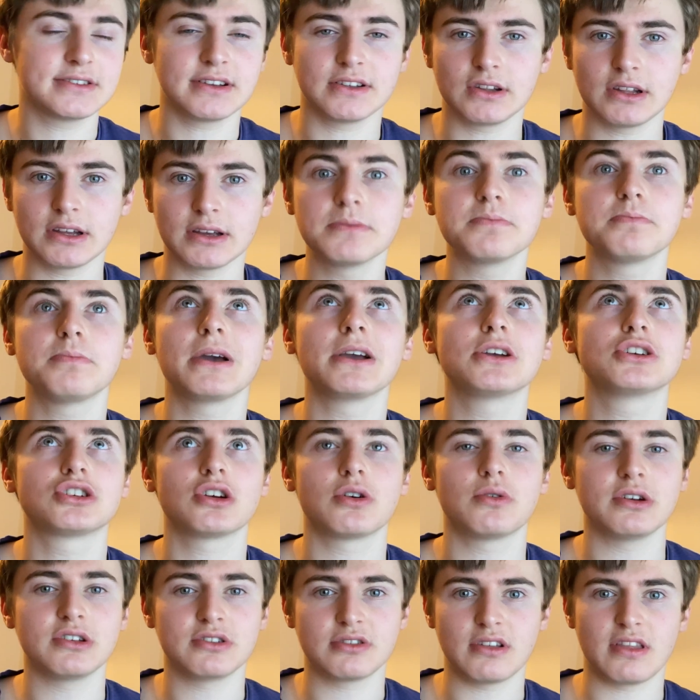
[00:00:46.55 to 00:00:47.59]
and like Big
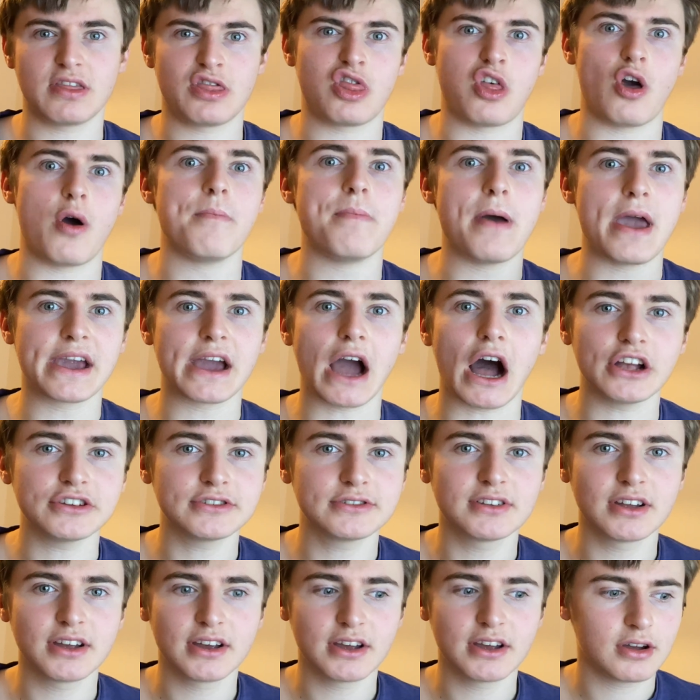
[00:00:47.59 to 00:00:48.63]
Show is the
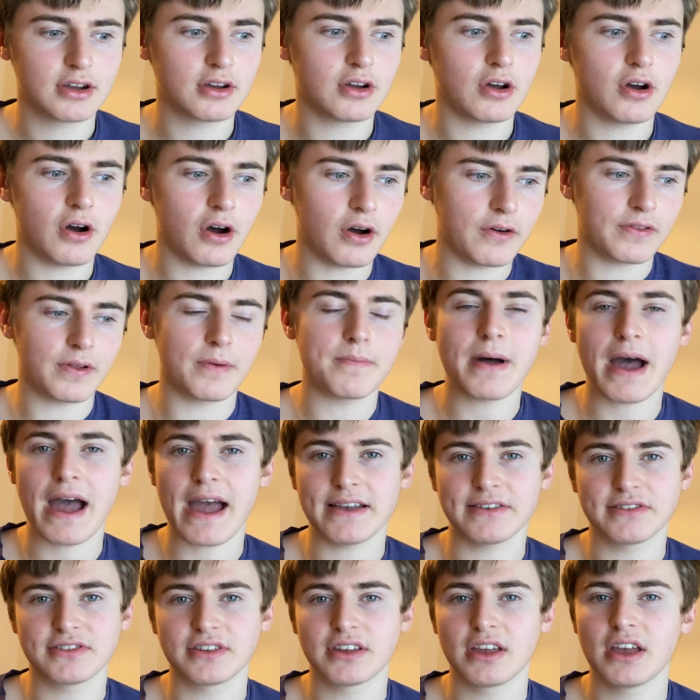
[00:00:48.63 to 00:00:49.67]
biggest of the
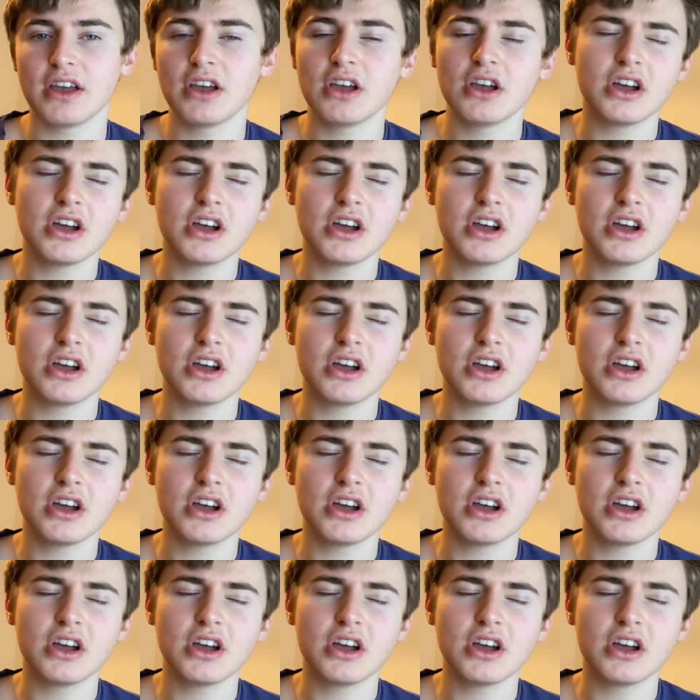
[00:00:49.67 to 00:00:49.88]
best.